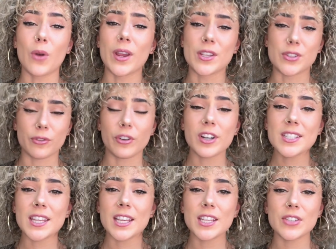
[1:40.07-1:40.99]
Okay, so
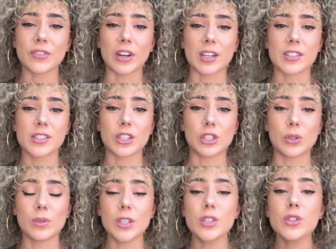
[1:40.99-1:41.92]
first things first,
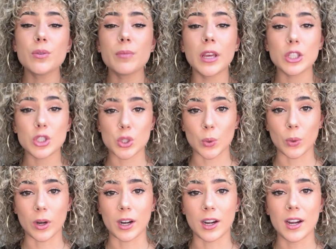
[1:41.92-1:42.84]
you need to make
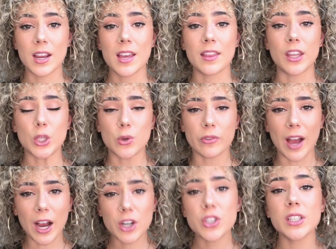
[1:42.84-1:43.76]
sure that you've
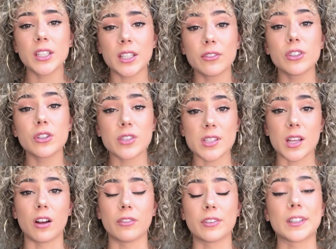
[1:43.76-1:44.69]
actually given
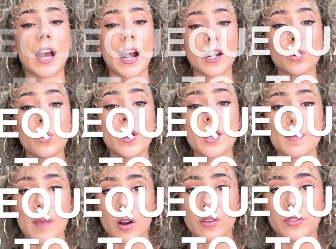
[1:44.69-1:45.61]
yourself an adequate
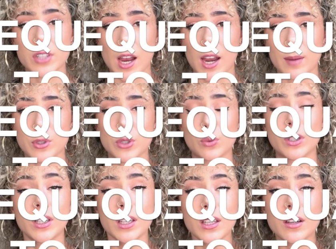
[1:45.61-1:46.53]
amount of time to
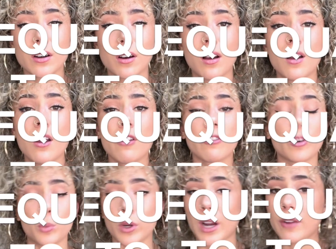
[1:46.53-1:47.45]
heal
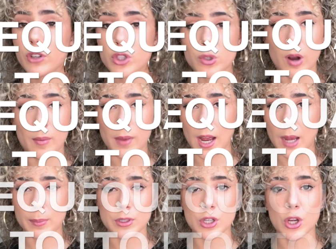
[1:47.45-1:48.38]
from whatever trauma
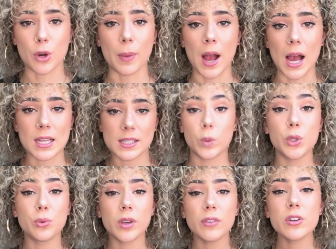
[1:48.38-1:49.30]
happened in your past. When
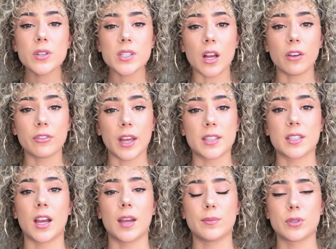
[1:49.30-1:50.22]
you give yourself that
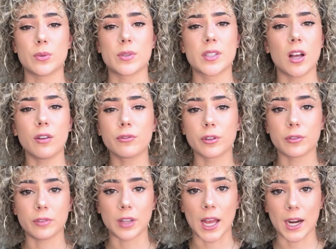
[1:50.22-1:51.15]
time to
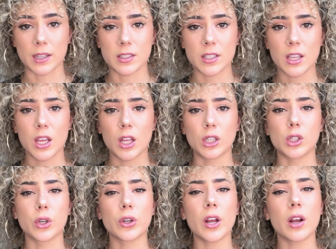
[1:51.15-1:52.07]
self-reflect,
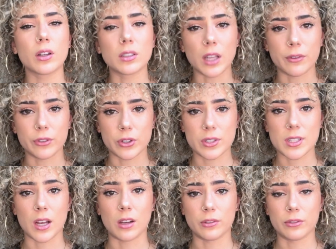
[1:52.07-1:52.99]
learn how to love
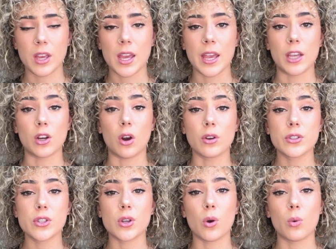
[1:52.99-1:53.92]
yourself, and
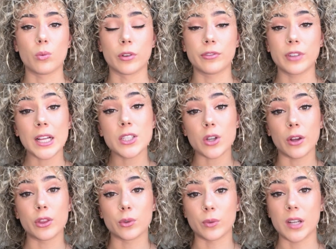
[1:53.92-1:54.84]
also reflect
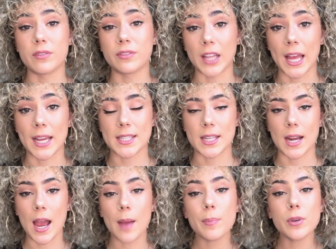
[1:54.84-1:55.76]
on the red flags that
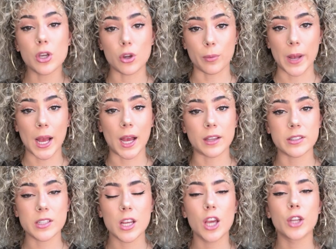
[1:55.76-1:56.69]
happened in your
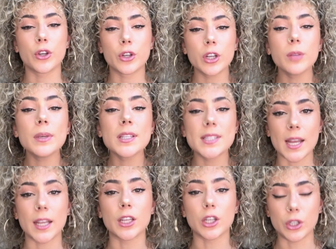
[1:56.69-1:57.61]
past, you're going to be
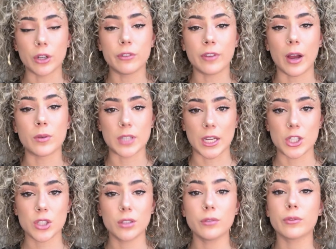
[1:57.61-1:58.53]
setting a good
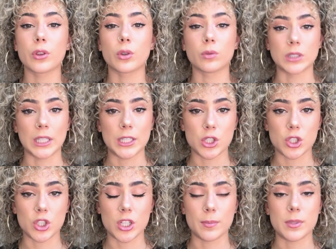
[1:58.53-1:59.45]
foundation for the
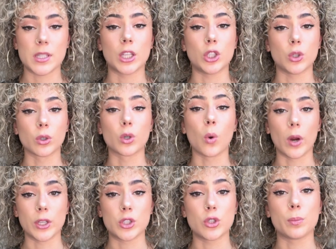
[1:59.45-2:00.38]
relationships that you're
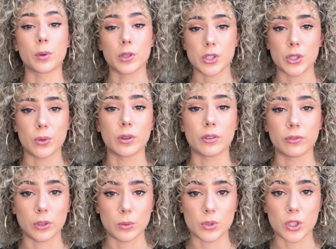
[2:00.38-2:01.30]
going to pursue in the
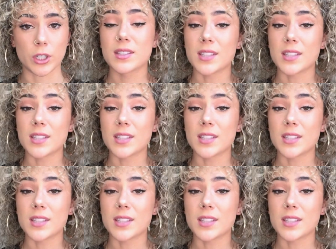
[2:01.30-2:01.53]
future.